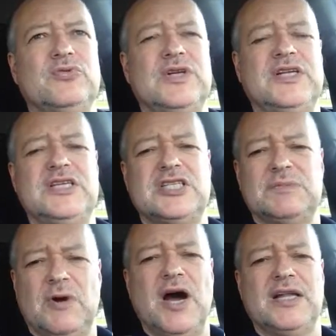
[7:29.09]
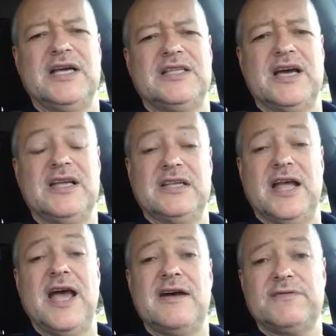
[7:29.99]
really spotlight that, and
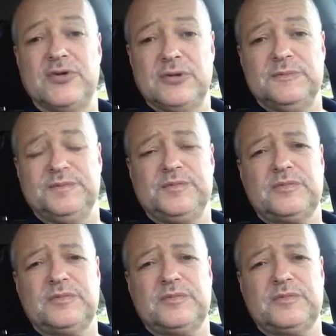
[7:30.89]
then after